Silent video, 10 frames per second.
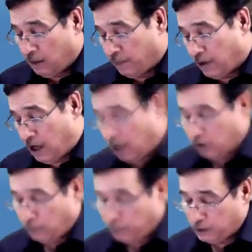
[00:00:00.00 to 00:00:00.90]
how to
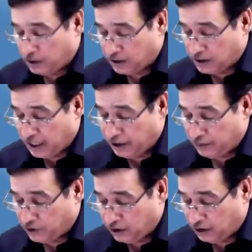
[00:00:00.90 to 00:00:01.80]
post these items
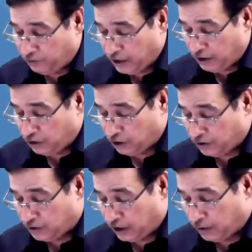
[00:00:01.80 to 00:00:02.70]
in the financial
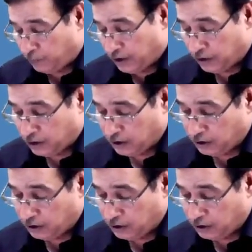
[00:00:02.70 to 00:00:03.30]
statements?